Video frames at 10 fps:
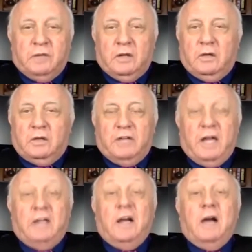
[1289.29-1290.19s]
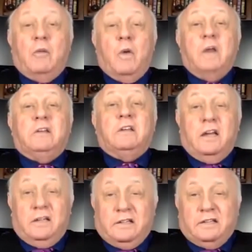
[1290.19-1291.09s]
You know, if you ain't got one, you
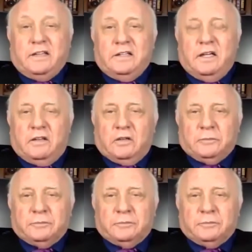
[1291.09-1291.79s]
ain't got the other.